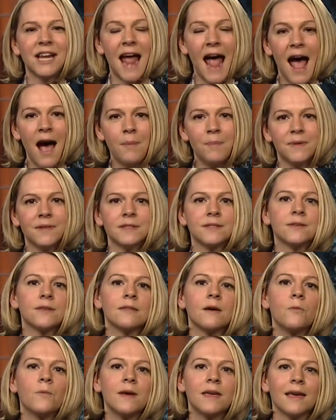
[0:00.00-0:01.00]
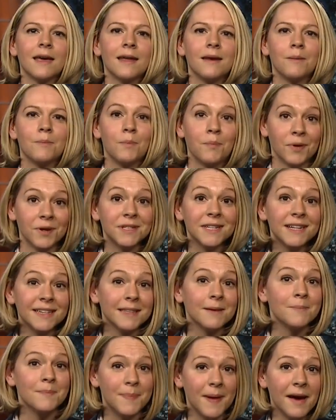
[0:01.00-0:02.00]
happens so that we can predict
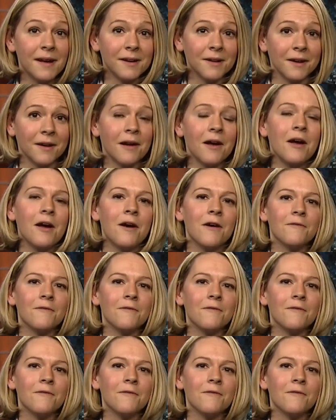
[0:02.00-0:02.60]
them better